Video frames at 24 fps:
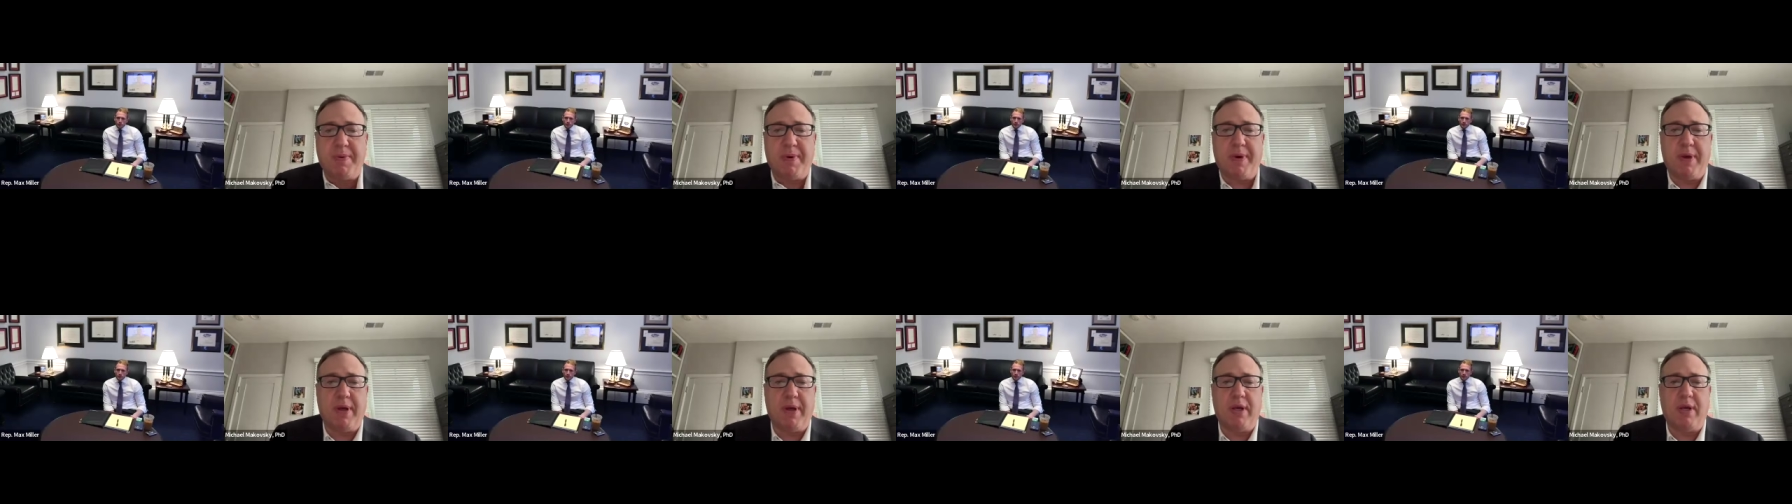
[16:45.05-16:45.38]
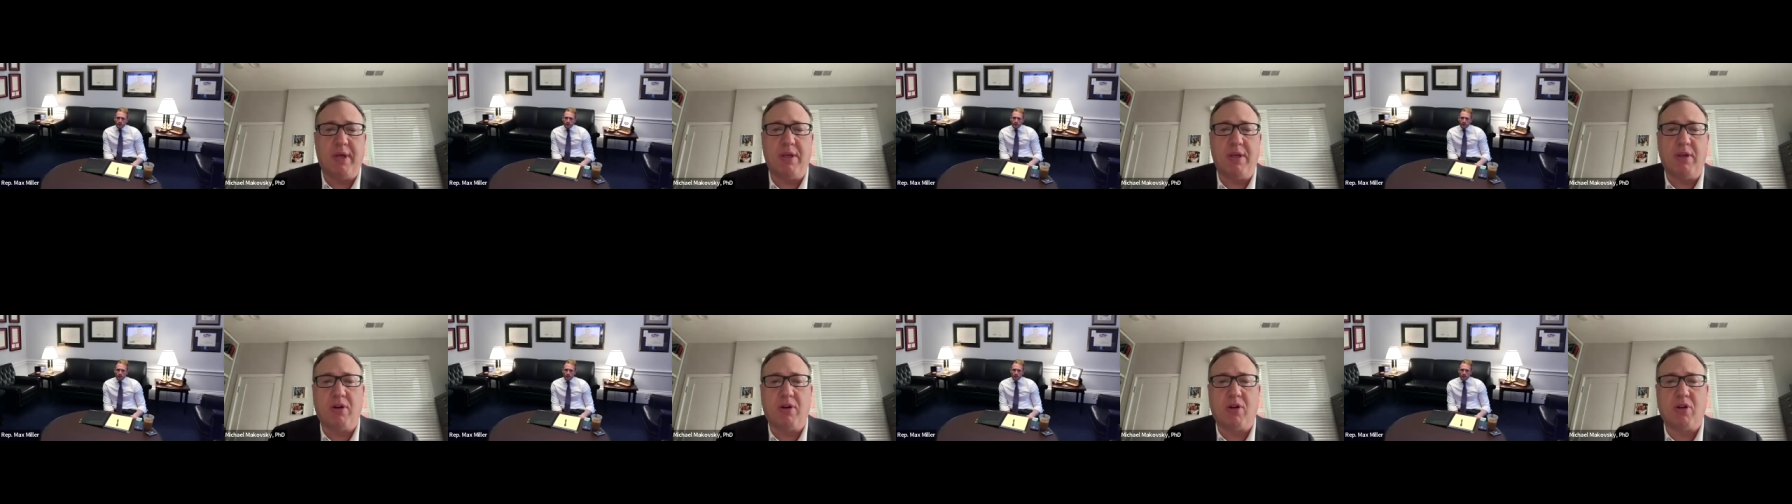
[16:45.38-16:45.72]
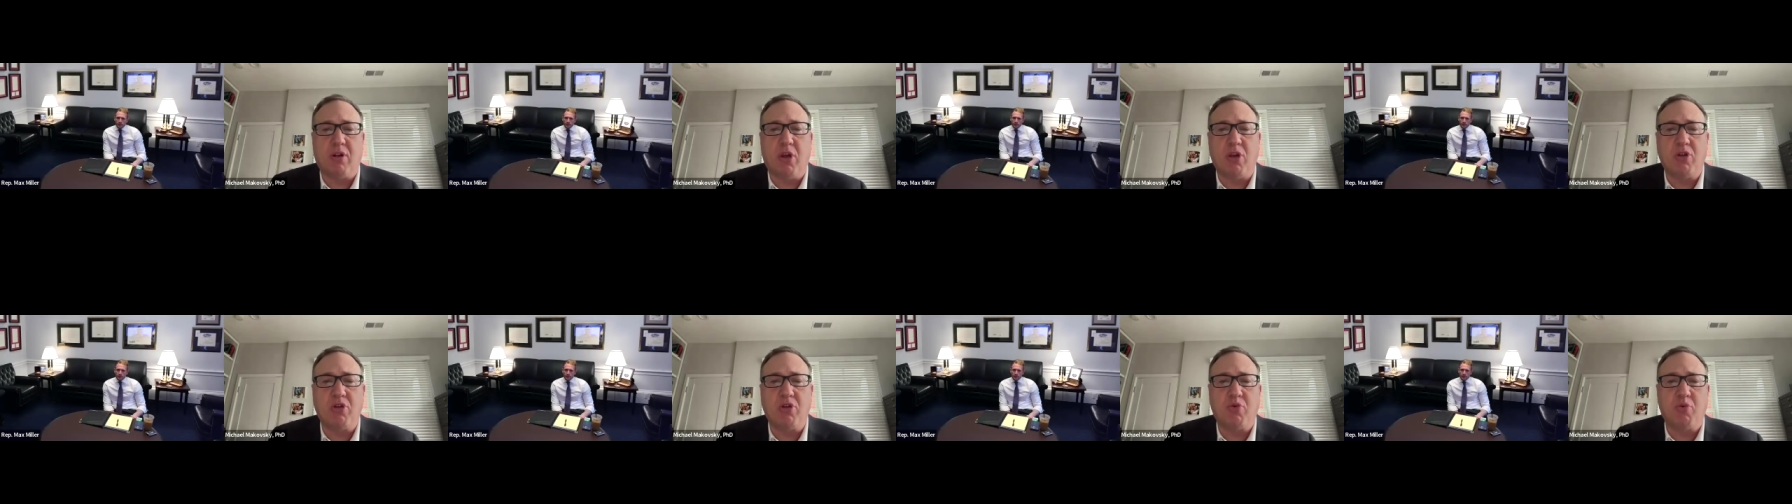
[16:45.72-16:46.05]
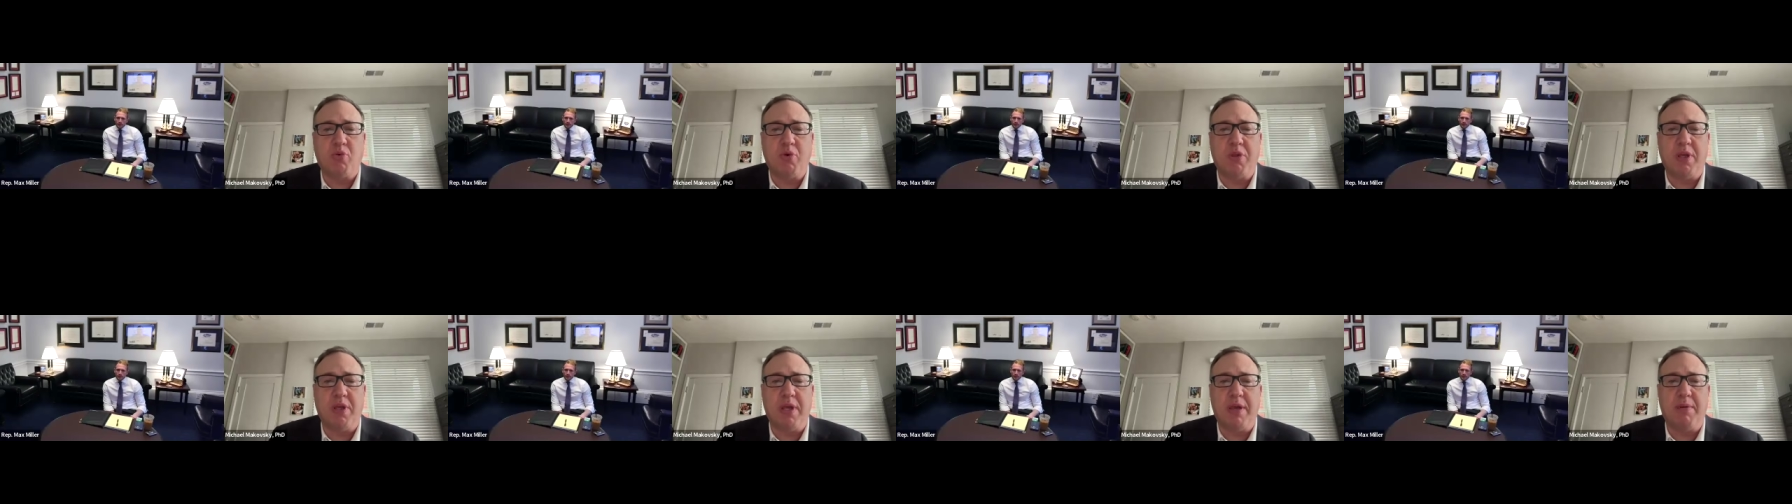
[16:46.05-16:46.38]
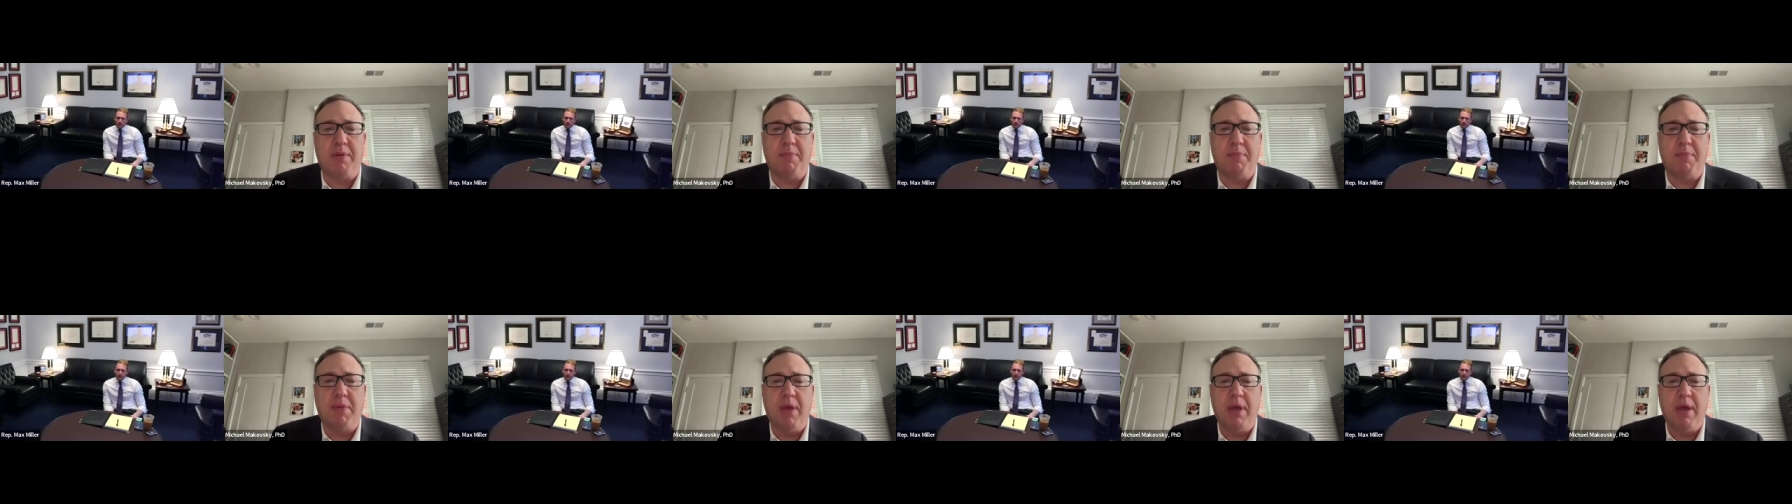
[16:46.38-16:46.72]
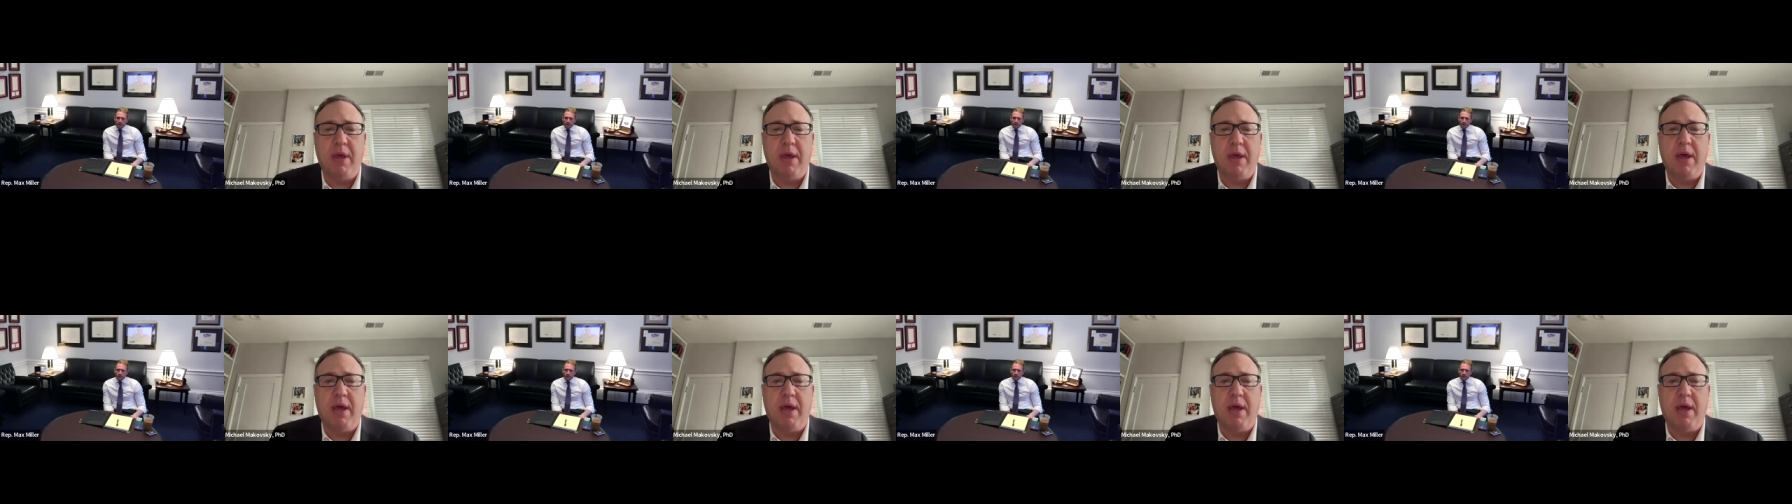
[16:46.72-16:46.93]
You're close with him,